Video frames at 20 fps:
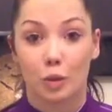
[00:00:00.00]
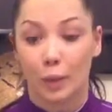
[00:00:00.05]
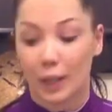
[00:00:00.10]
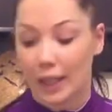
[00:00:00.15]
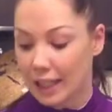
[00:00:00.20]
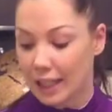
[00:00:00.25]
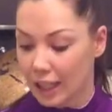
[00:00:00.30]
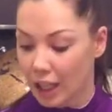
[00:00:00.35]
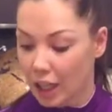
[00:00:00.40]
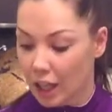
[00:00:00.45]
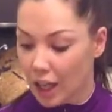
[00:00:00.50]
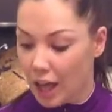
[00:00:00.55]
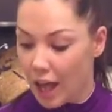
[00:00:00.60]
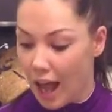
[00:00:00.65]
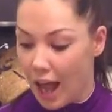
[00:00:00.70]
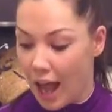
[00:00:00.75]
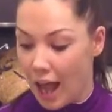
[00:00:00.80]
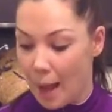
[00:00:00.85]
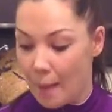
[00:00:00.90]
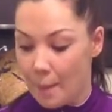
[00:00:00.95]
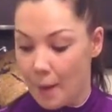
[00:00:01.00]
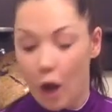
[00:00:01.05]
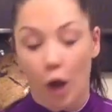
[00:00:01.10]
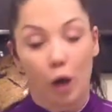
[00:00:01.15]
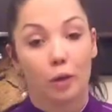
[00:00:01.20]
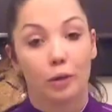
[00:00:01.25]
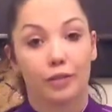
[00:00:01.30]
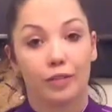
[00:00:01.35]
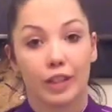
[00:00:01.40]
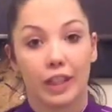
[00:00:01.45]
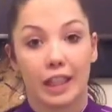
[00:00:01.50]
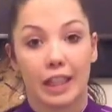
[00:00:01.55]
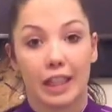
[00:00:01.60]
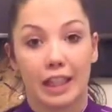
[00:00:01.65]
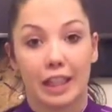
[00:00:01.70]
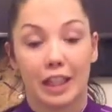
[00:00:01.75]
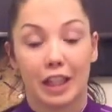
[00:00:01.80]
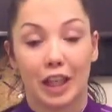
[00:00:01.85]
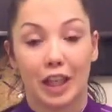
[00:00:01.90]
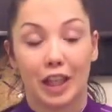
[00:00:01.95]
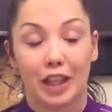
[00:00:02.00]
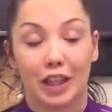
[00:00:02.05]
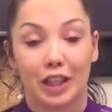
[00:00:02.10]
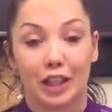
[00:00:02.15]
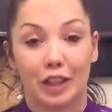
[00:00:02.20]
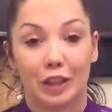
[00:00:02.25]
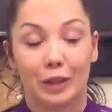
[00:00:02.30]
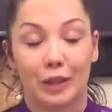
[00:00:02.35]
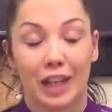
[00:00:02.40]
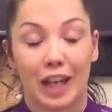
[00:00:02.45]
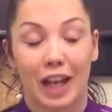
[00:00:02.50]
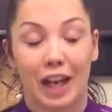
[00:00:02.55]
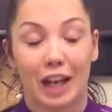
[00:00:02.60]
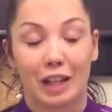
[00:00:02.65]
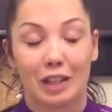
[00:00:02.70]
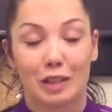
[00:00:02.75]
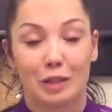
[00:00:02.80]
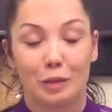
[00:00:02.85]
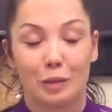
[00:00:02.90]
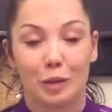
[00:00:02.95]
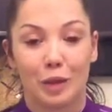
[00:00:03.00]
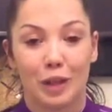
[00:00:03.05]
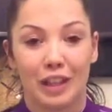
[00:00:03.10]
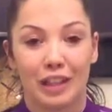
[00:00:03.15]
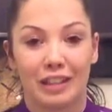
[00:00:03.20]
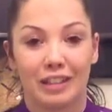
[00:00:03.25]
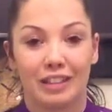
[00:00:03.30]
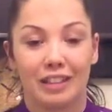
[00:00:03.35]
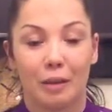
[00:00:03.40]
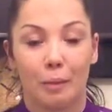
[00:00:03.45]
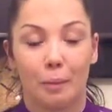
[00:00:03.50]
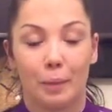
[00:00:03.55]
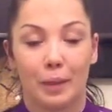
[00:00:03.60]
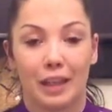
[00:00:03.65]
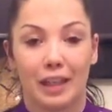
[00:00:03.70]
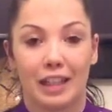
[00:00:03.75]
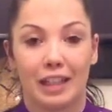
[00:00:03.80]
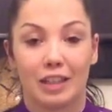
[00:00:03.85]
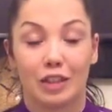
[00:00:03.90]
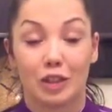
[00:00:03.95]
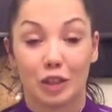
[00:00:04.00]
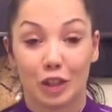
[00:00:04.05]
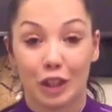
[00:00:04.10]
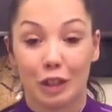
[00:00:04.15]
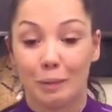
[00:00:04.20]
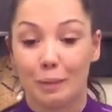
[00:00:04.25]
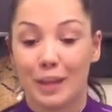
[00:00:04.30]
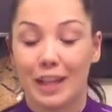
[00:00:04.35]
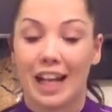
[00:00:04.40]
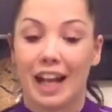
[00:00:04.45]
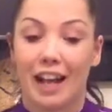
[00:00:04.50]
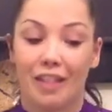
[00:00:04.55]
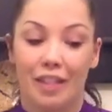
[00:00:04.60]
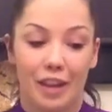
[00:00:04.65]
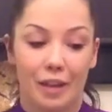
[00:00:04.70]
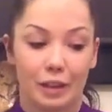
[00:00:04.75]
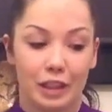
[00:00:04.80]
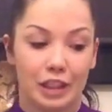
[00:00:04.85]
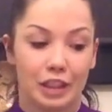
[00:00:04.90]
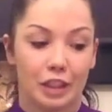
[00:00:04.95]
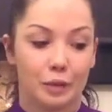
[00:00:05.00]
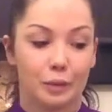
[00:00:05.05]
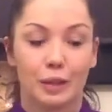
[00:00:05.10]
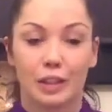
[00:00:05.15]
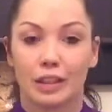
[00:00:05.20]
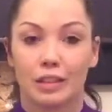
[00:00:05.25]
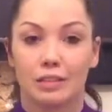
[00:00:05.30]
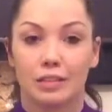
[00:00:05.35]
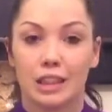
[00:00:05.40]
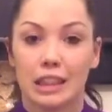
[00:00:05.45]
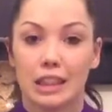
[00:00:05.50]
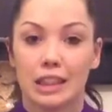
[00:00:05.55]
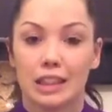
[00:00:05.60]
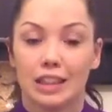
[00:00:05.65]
week. Hopefully you guys will be joining me, and you know, we can